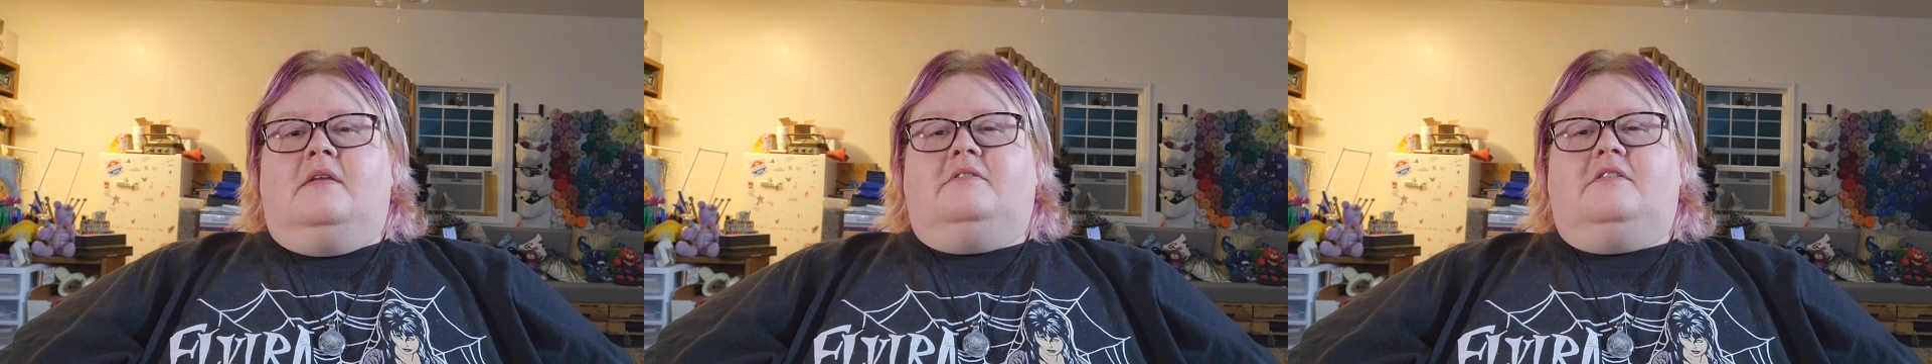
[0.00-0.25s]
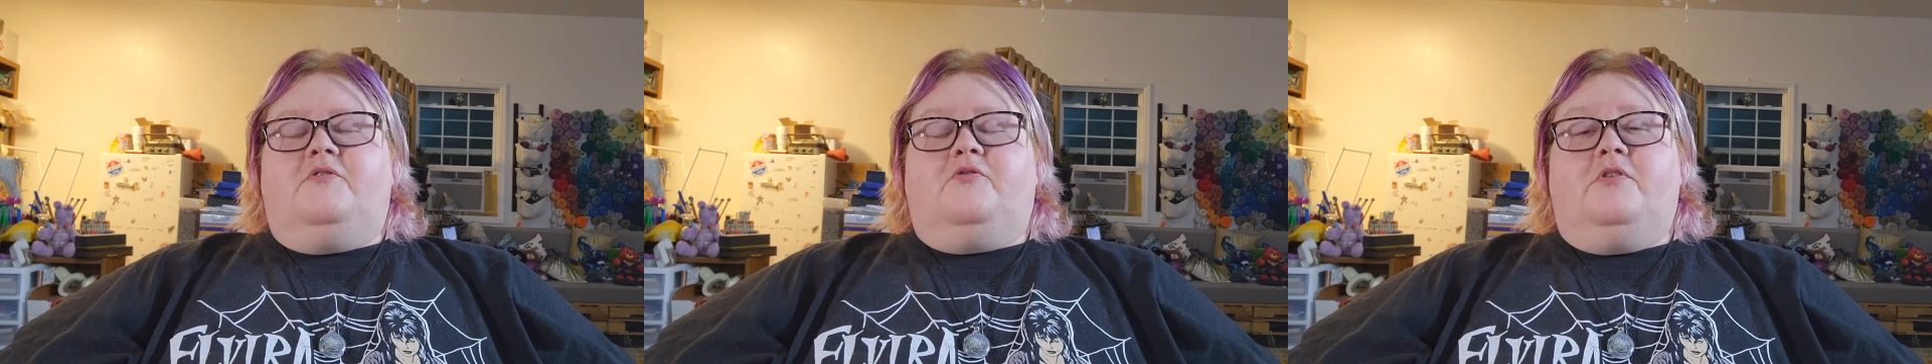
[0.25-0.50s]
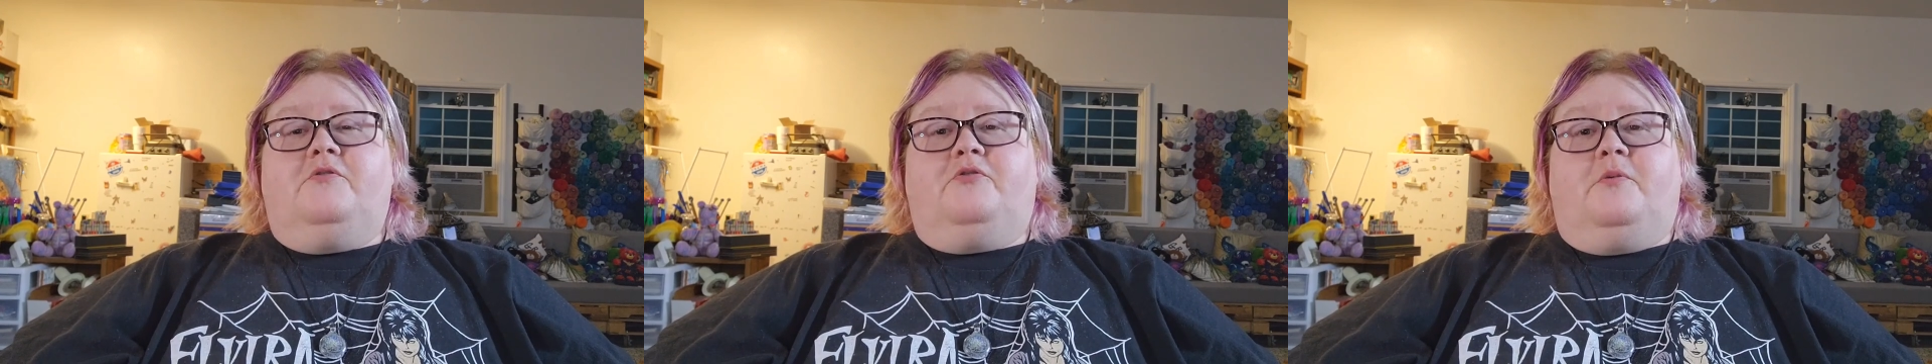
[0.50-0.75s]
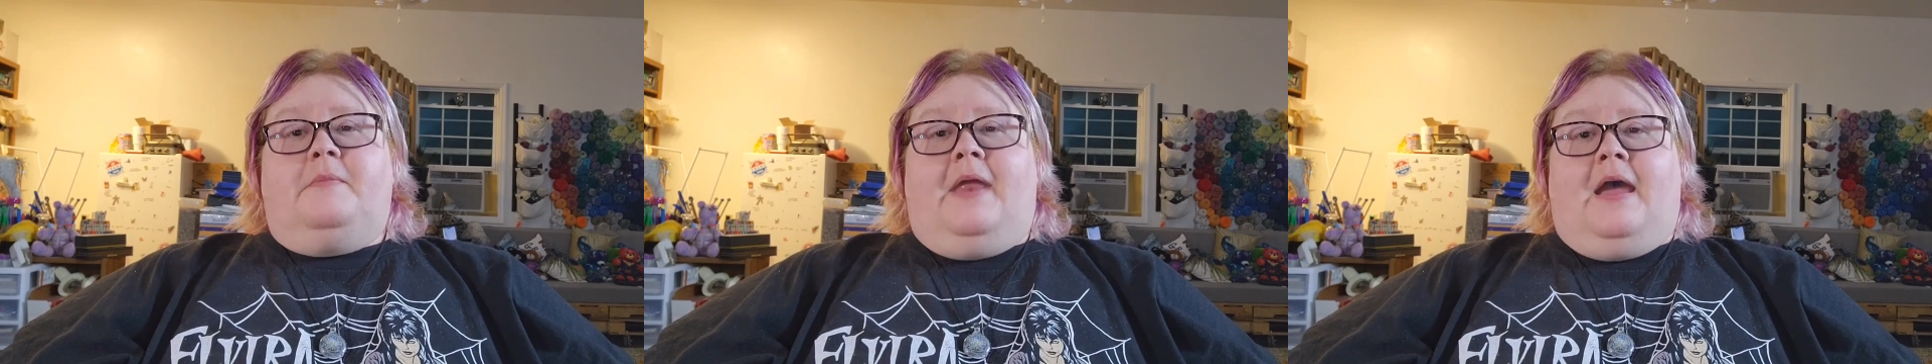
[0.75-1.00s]
different
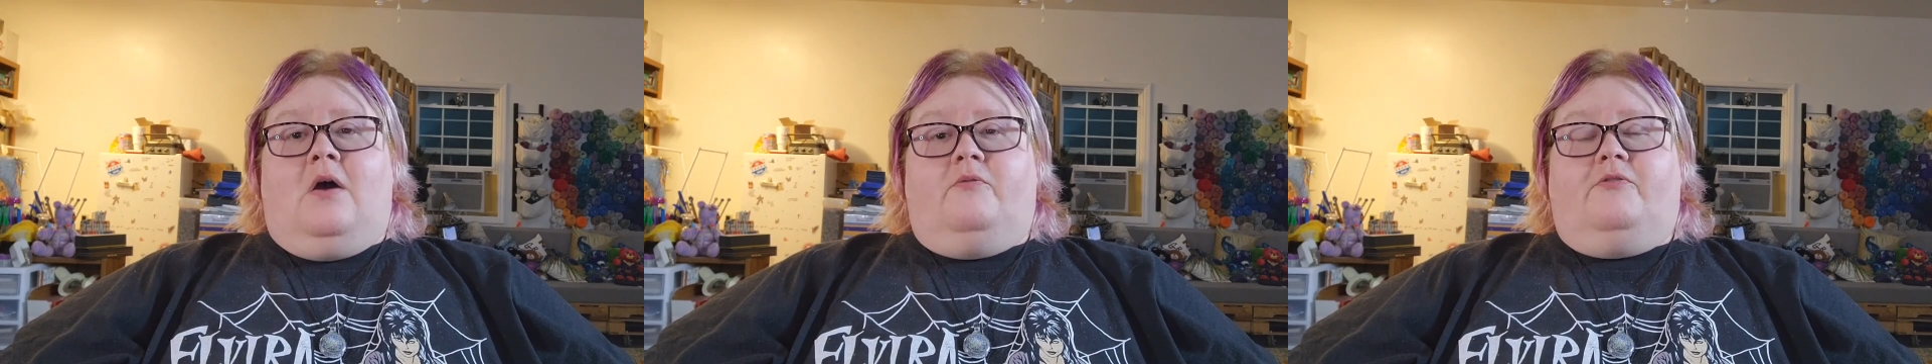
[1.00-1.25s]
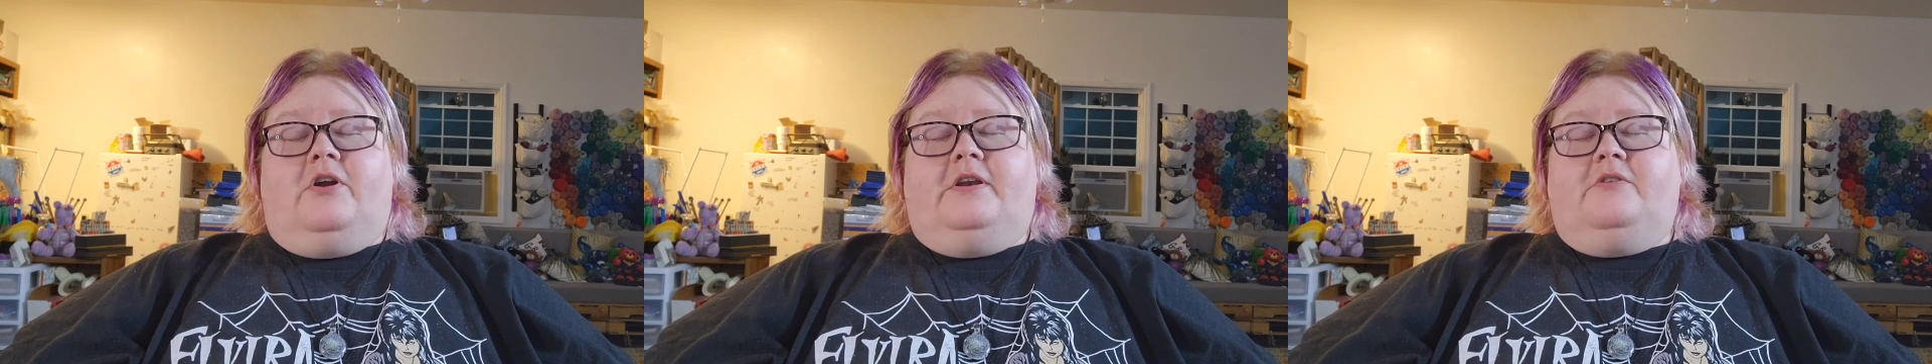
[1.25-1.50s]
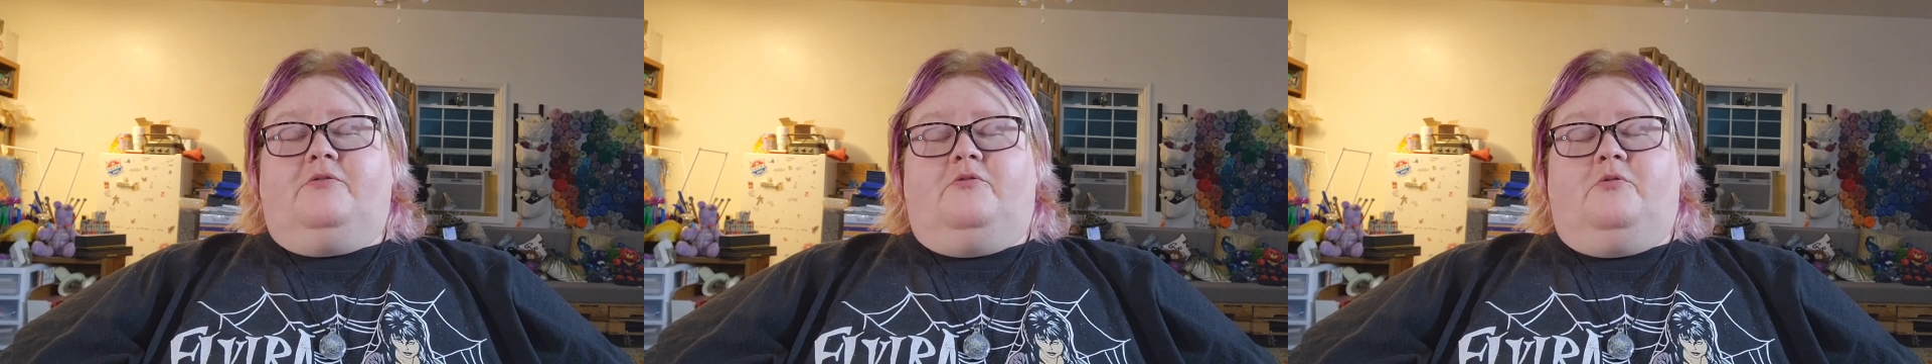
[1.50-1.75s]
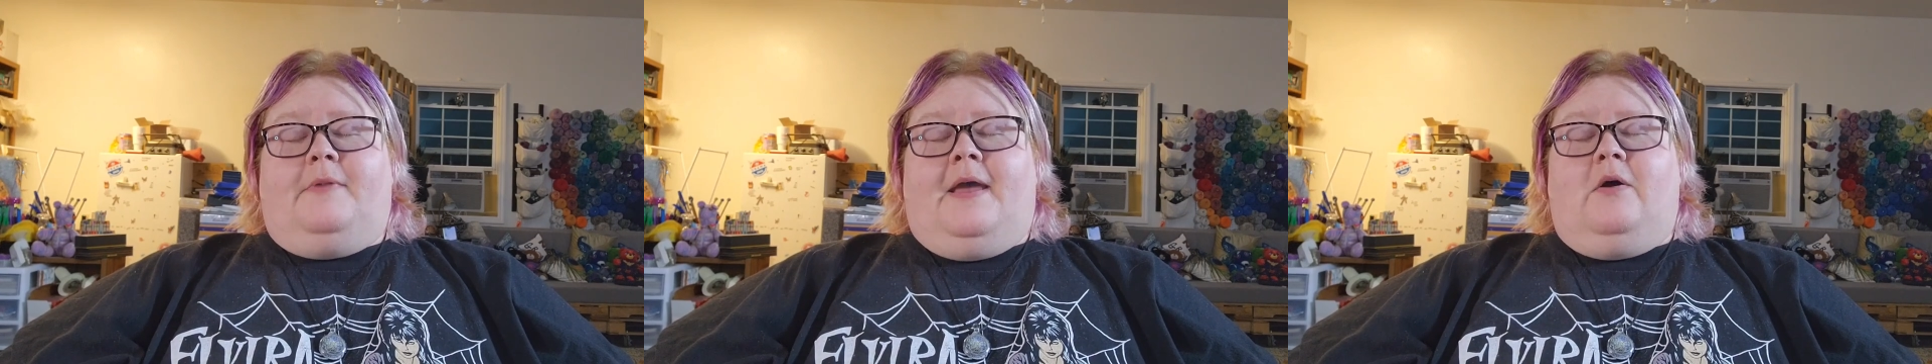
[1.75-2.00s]
from now, very different
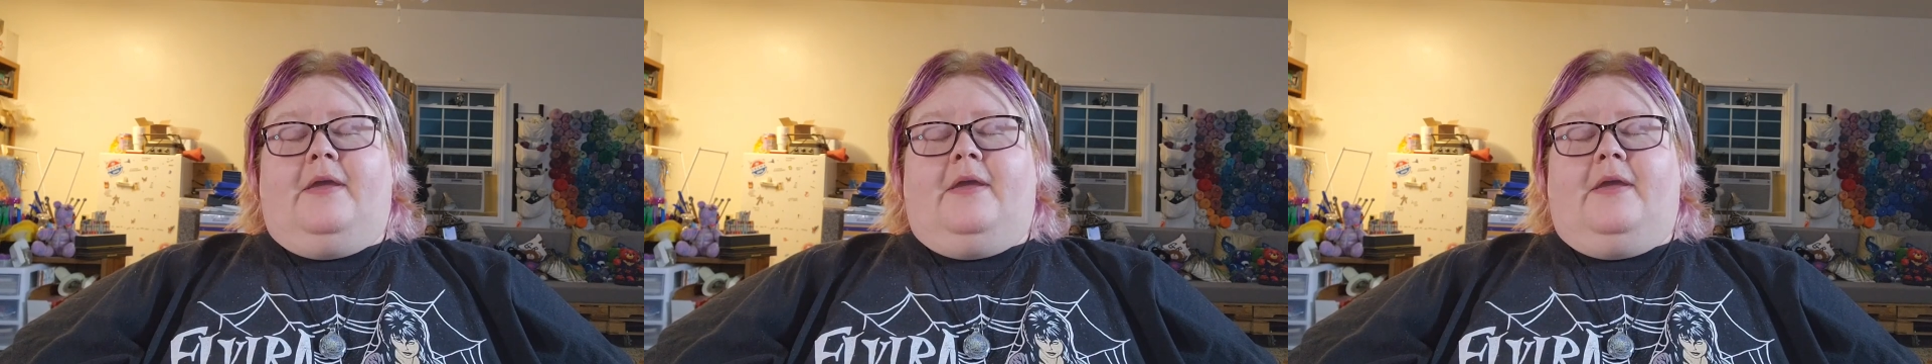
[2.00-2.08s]
from now.